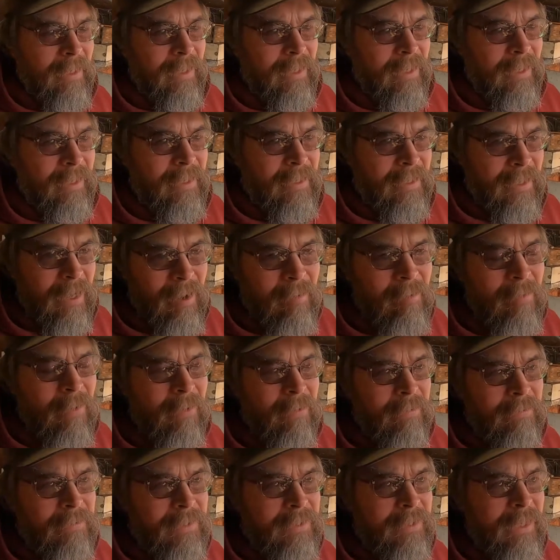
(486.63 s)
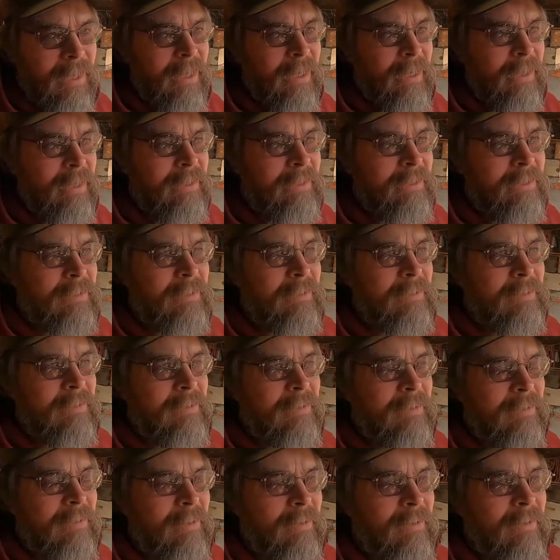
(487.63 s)
a number of studies
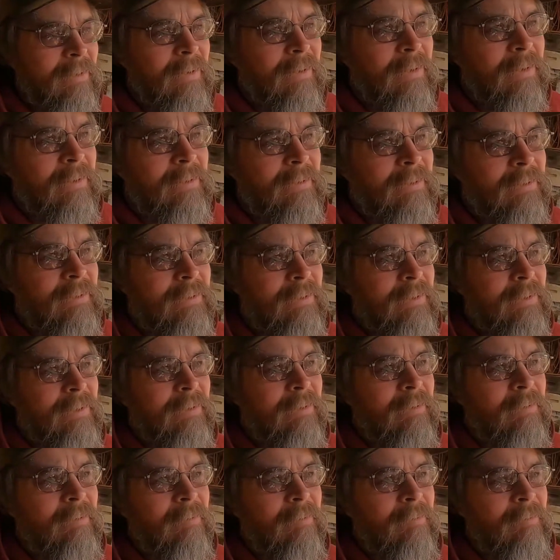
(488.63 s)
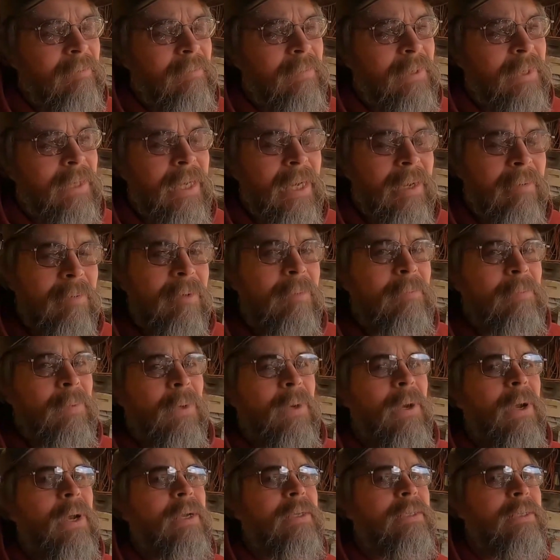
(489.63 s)
on being able to
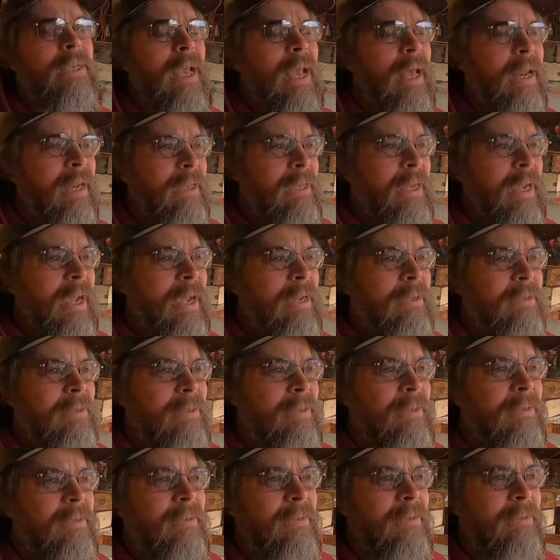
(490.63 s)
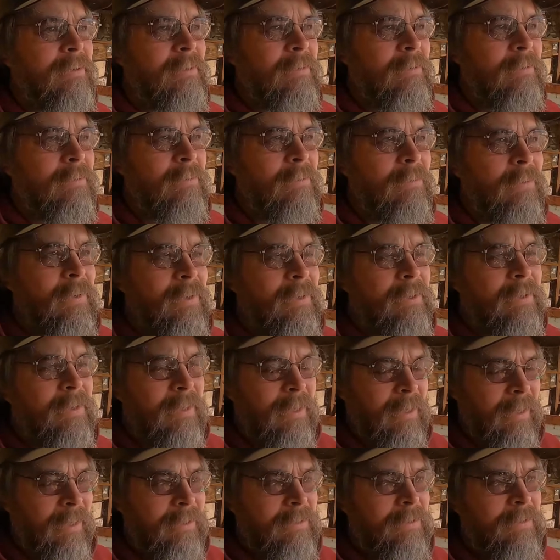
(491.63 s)
put oxalic acid with
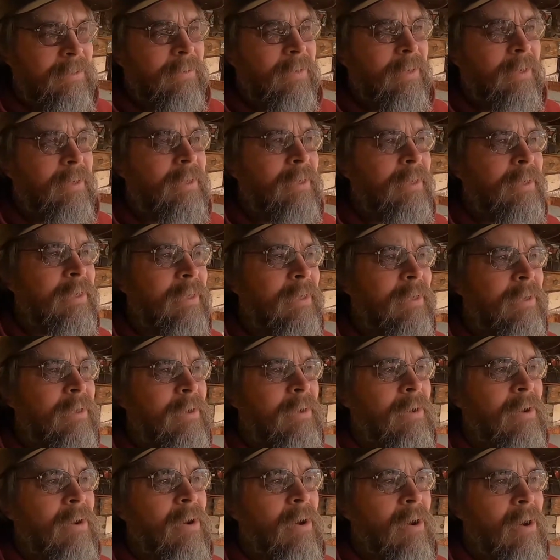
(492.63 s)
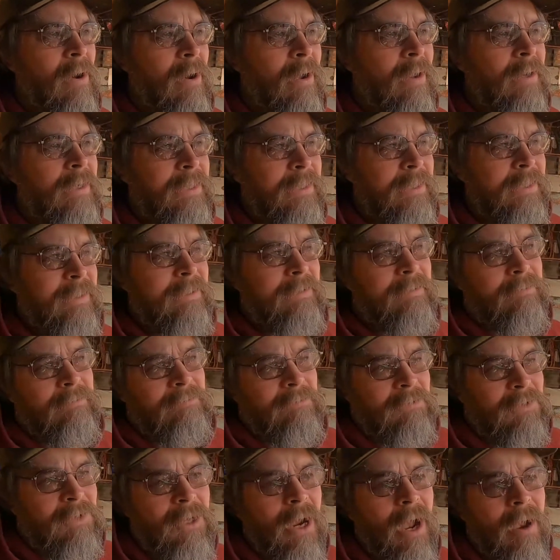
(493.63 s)
glycerin on
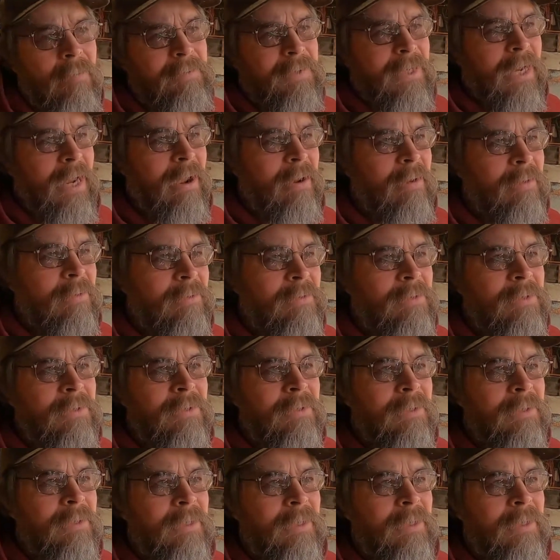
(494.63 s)
shop towels